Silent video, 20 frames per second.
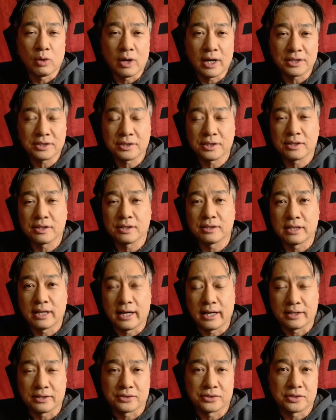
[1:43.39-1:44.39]
and watching
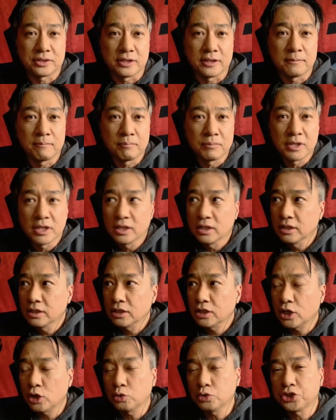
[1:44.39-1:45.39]
the dynasty.
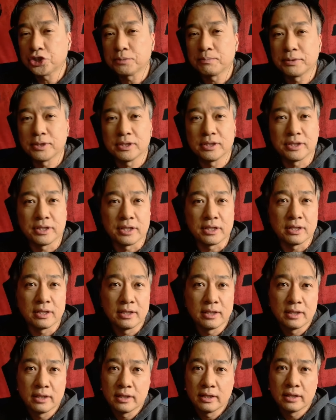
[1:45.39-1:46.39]

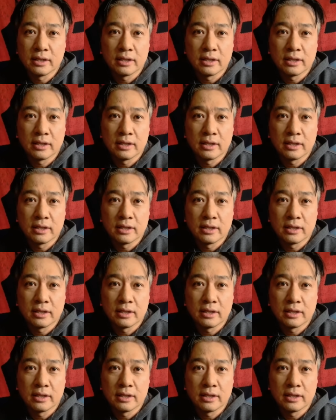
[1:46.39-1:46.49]
Coachability.